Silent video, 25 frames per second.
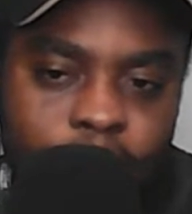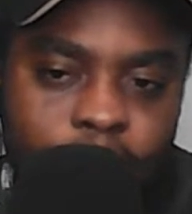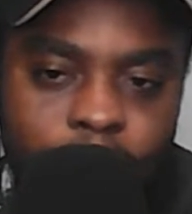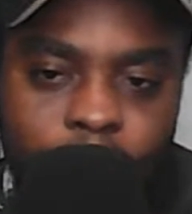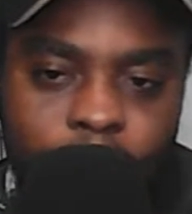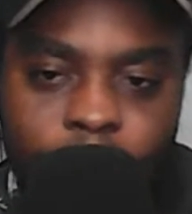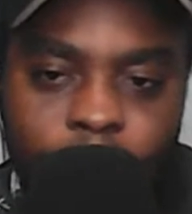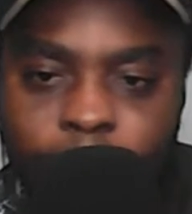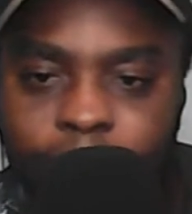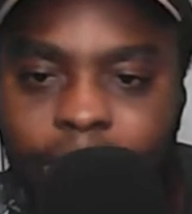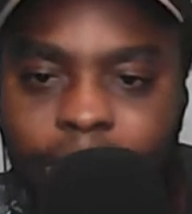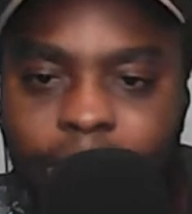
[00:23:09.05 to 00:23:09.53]

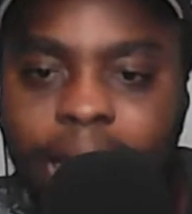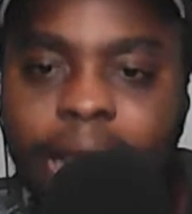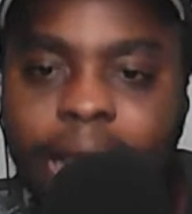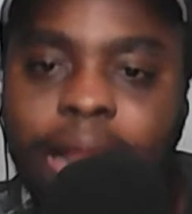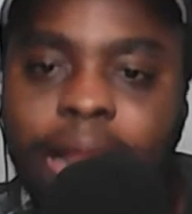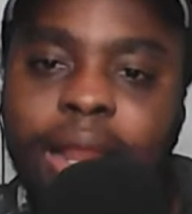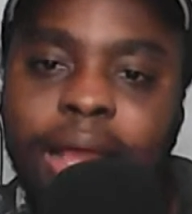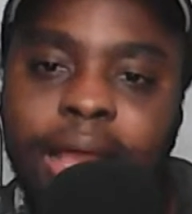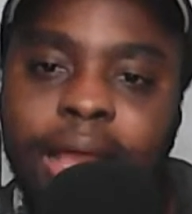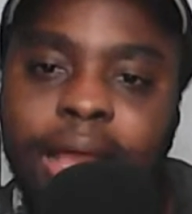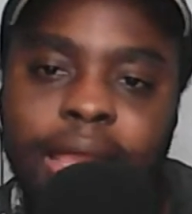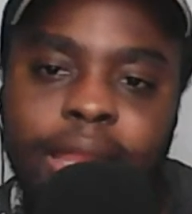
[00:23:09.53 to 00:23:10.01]

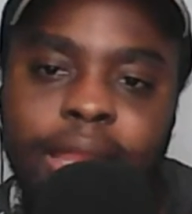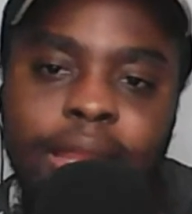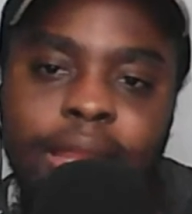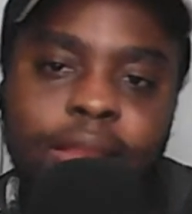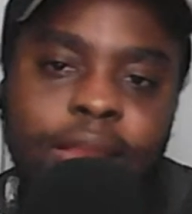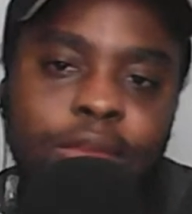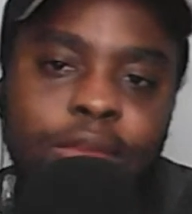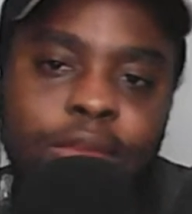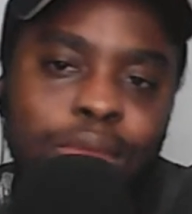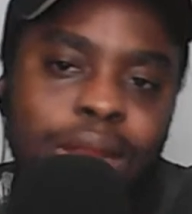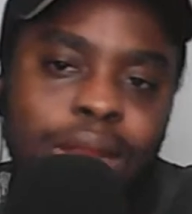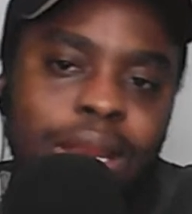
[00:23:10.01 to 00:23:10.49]
HEIN,
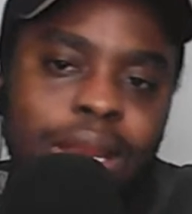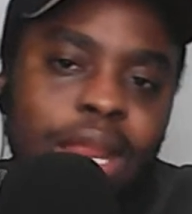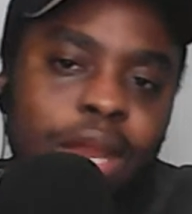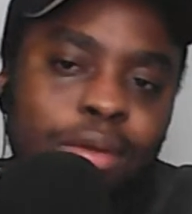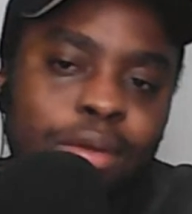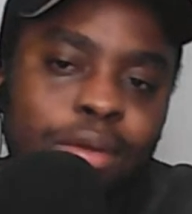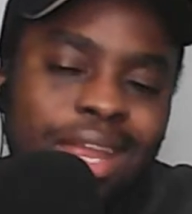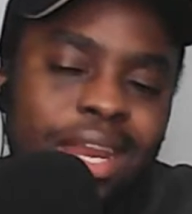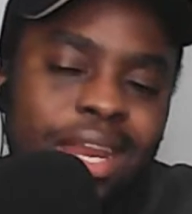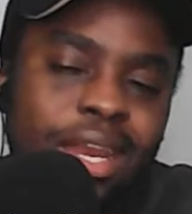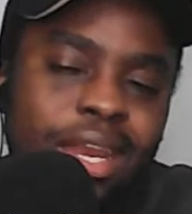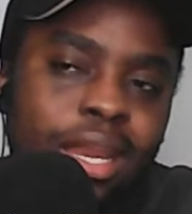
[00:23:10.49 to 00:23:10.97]

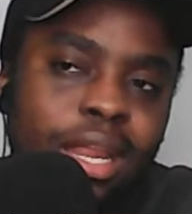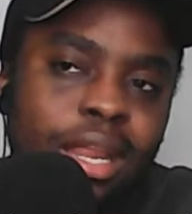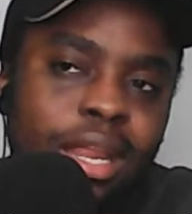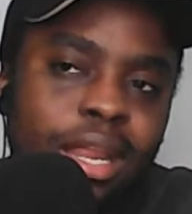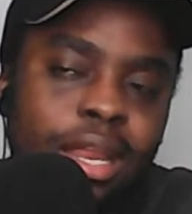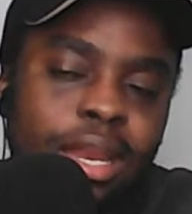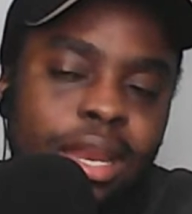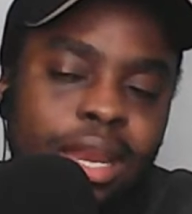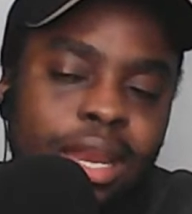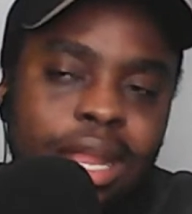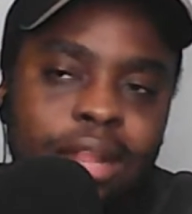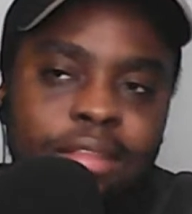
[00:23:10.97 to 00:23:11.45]
NWANERI,
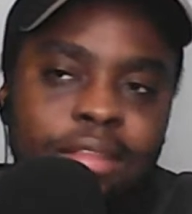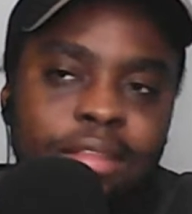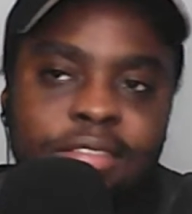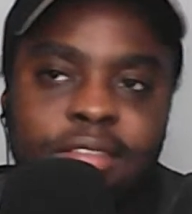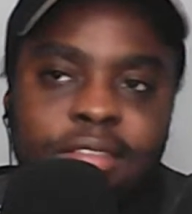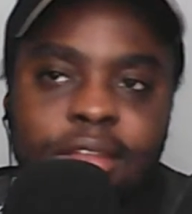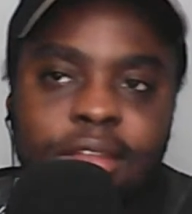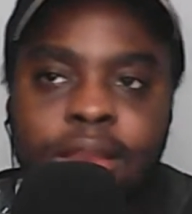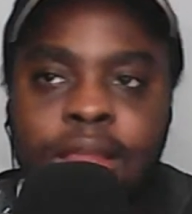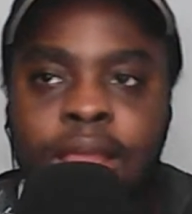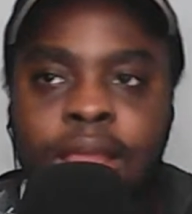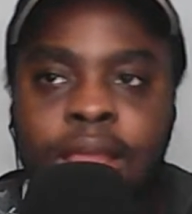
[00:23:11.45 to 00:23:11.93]
and
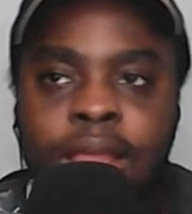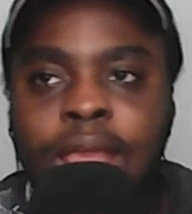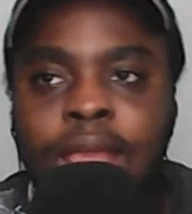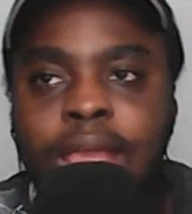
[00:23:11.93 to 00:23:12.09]
Nelson.